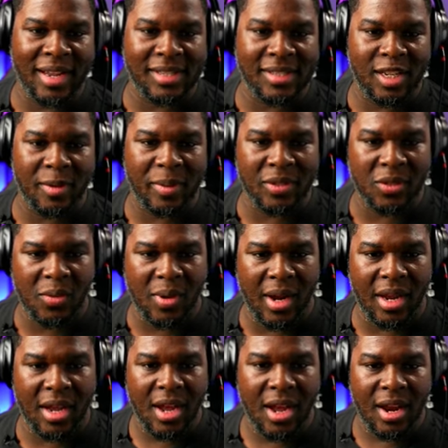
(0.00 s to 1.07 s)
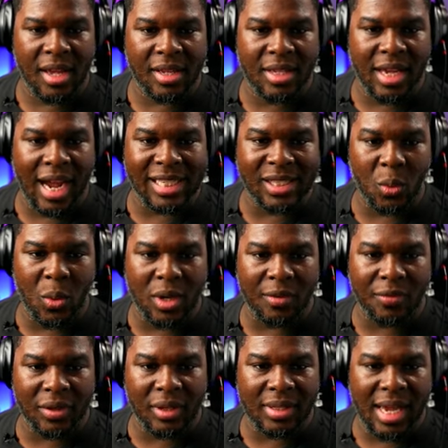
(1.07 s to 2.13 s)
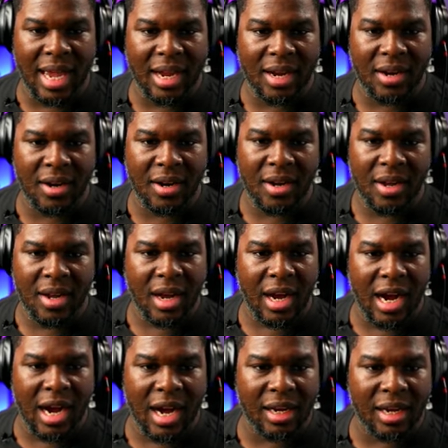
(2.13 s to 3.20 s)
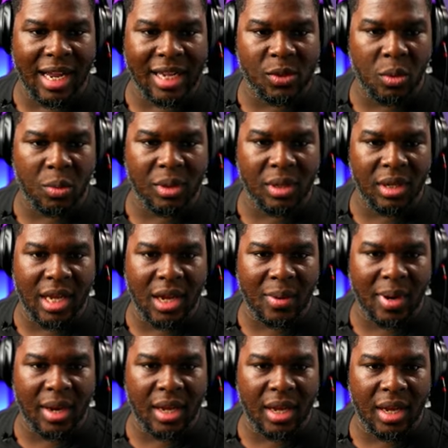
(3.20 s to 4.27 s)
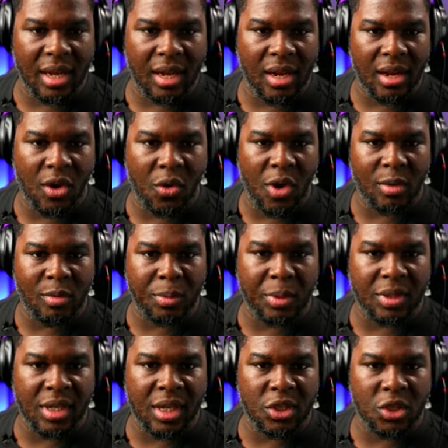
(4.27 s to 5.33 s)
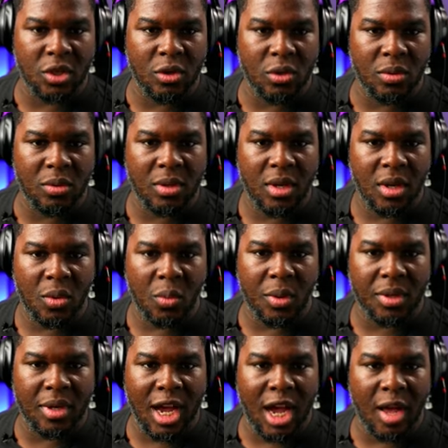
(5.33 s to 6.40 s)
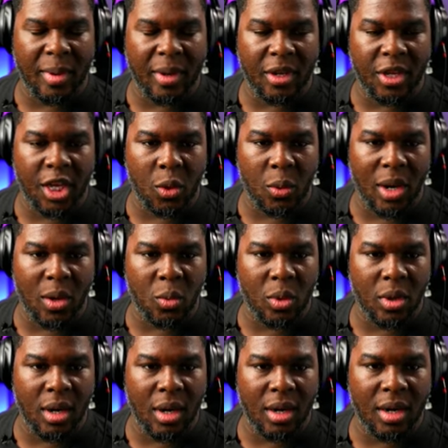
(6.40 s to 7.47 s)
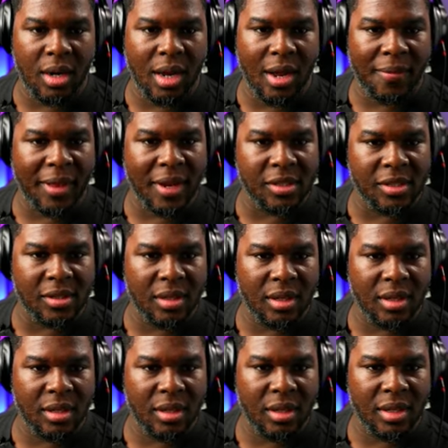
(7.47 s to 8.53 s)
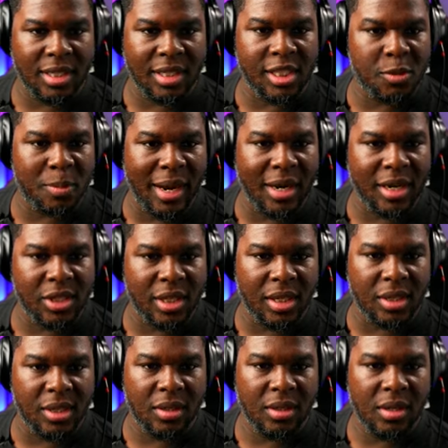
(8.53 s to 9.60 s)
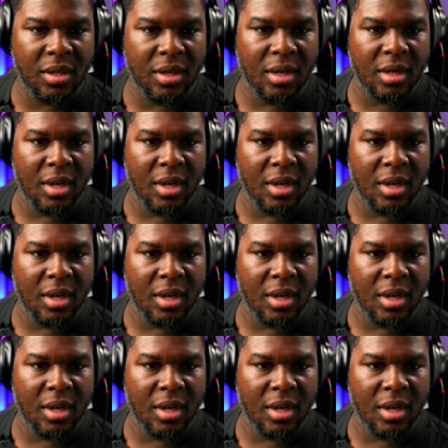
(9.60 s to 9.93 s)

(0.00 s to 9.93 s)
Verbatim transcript: Nice summons, great. This guy's a wonderful attacker. Uh, last one we look at right here, incredible potential with Comet and Gear Raid 1. I think that's in, is that in Spanish? I think so.